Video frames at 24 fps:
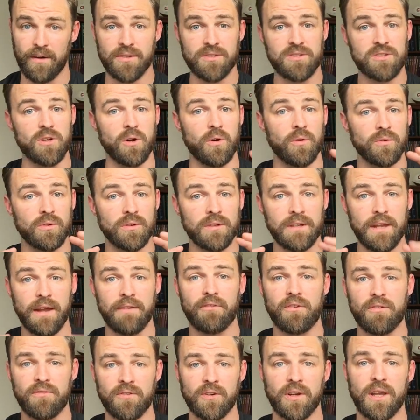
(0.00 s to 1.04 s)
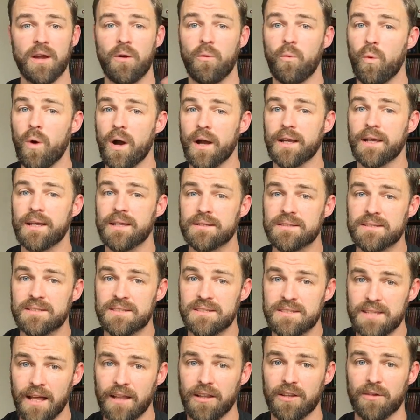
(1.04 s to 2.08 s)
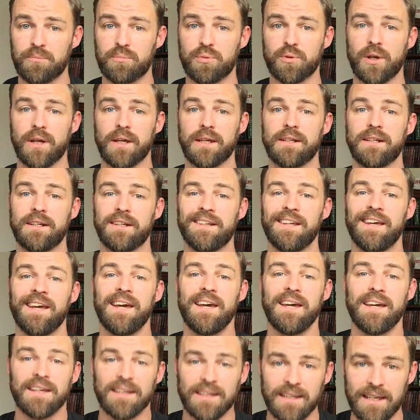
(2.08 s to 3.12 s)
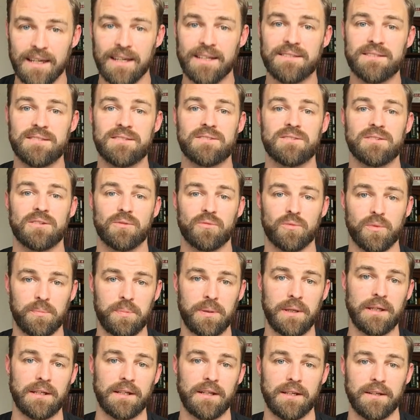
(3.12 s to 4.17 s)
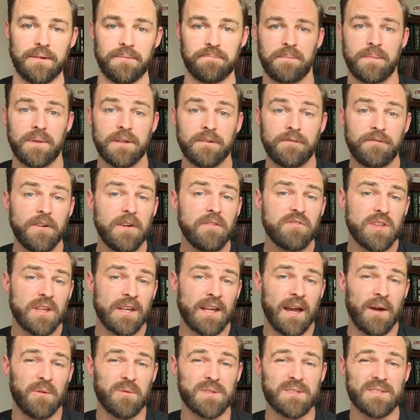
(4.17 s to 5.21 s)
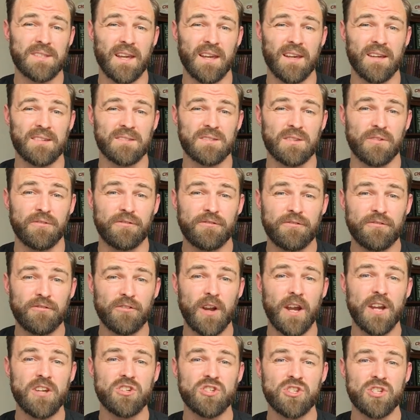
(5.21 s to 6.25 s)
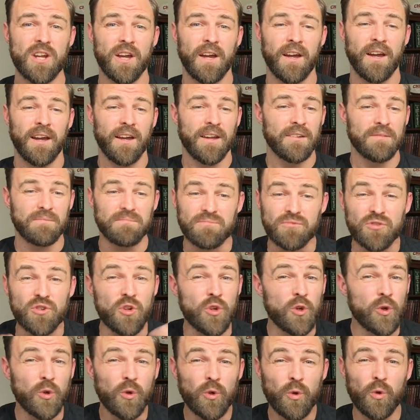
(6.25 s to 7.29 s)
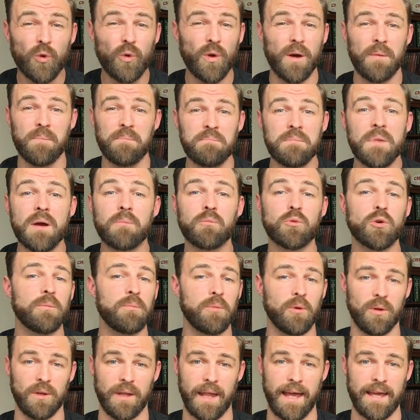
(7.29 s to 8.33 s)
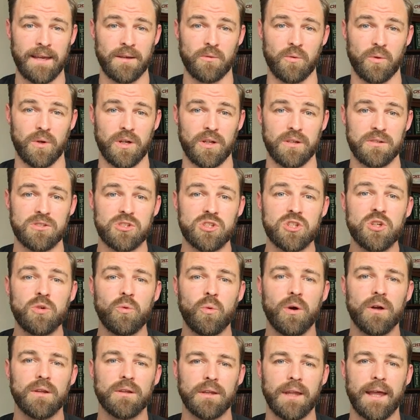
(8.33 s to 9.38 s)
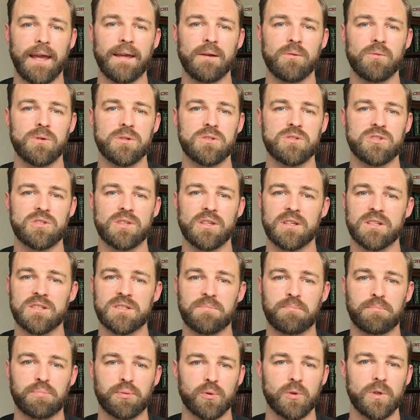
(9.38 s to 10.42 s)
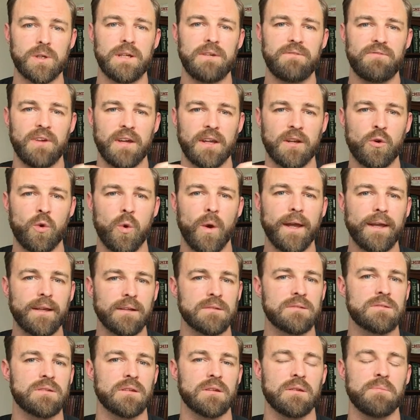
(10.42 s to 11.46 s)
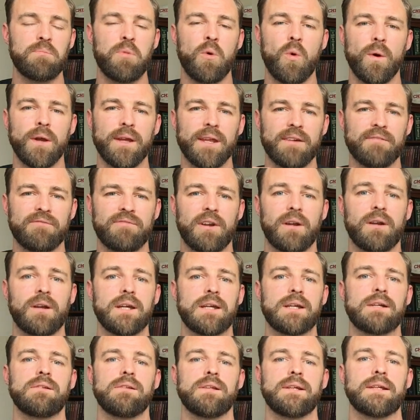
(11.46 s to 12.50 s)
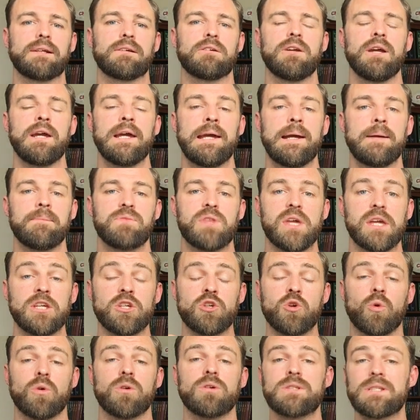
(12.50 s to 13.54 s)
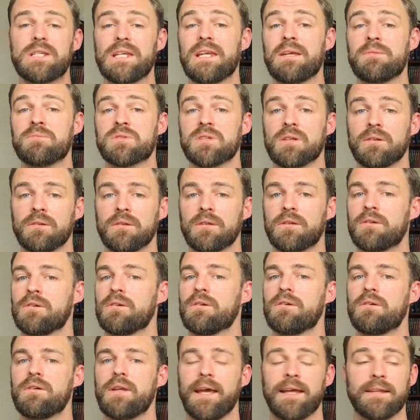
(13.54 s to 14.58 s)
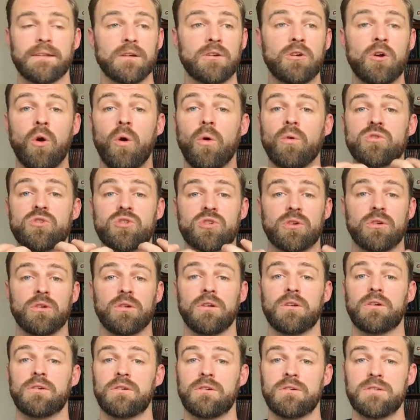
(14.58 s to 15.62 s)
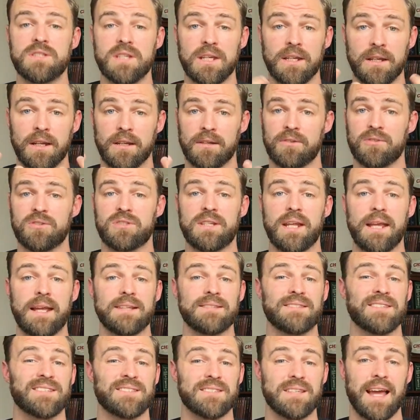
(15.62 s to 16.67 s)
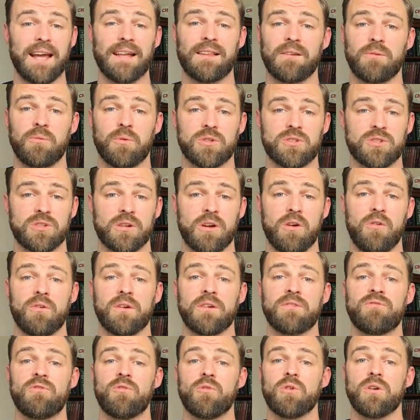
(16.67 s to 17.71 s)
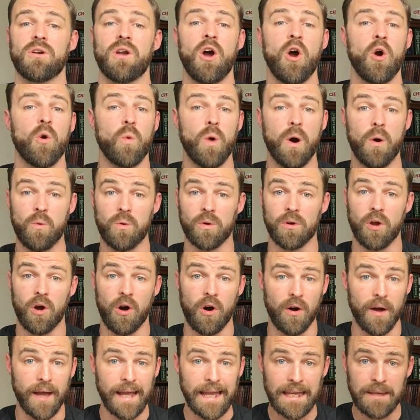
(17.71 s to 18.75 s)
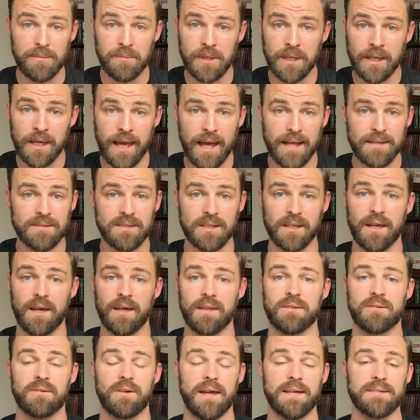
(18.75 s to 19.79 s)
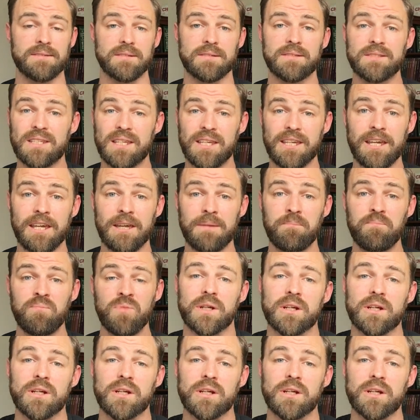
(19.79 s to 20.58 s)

And so never forget, what gets celebrated gets repeated. And the fifth thing I would say is fresh, new, memorable language. You want language that is brief and quick and to the point and very clear, that your teams learn and the culture learns and understands exactly what you're going for, what we're all aiming at together as a team.